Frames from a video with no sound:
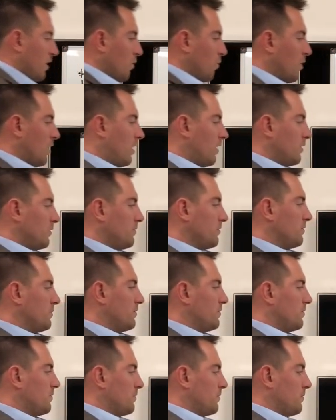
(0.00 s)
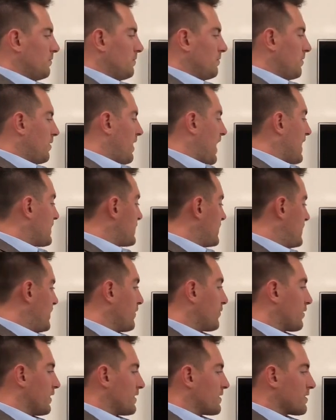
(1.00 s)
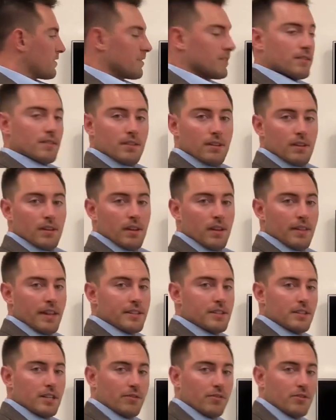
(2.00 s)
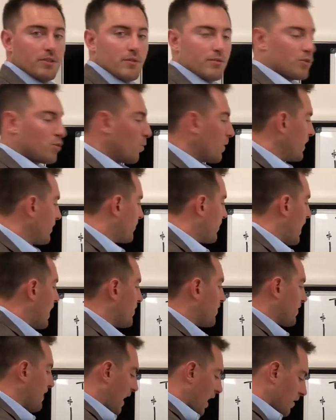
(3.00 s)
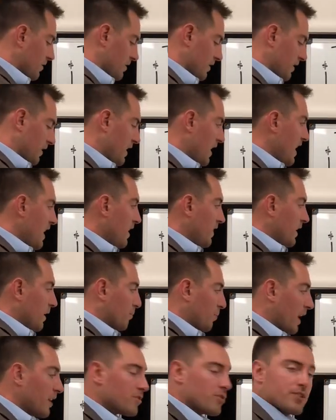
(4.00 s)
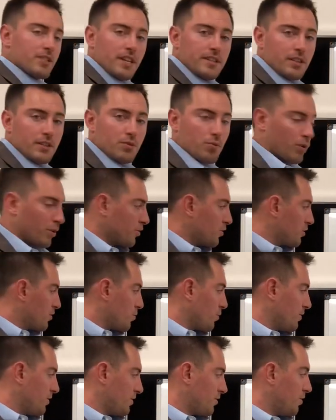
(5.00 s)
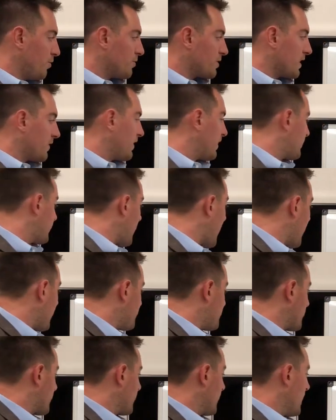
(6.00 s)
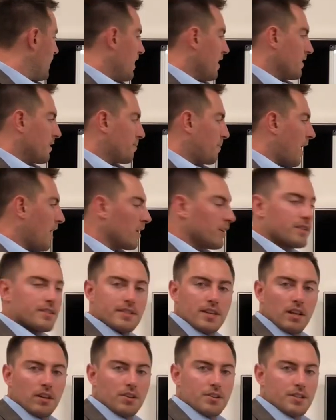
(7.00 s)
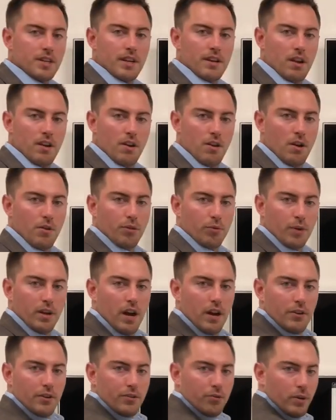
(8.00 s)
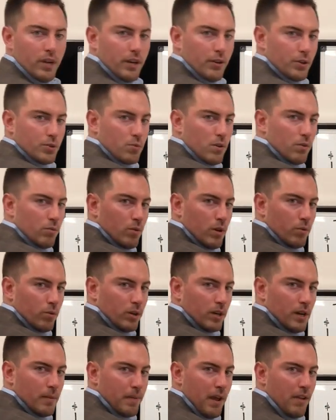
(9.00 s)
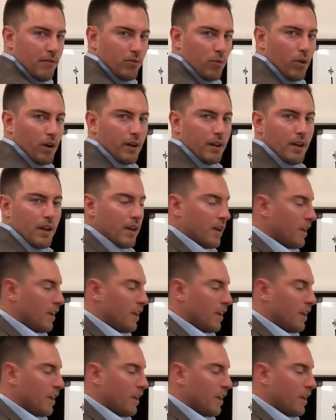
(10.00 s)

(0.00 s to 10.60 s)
Well, that's a difference. That's a difference of $25,000. The appraiser says it's worth $275, but the buyer and seller say, no, $300. $300 is what we're going to pay for it.